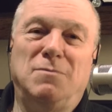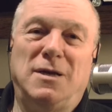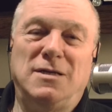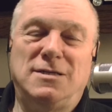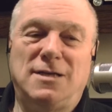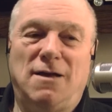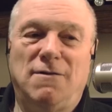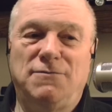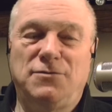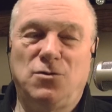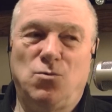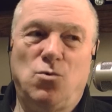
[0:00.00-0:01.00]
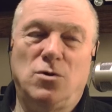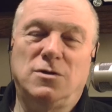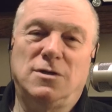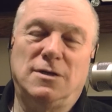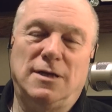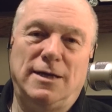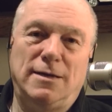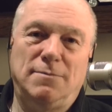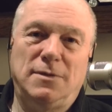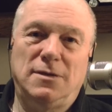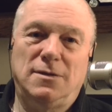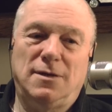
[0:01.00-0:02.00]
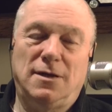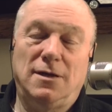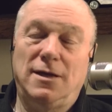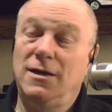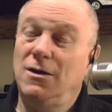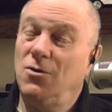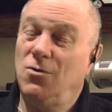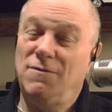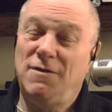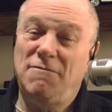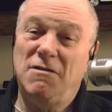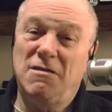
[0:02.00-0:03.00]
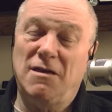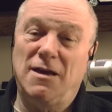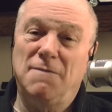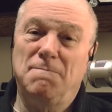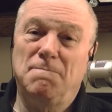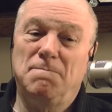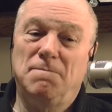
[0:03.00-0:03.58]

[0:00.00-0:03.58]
myself towards enlightenment and letting go of everything,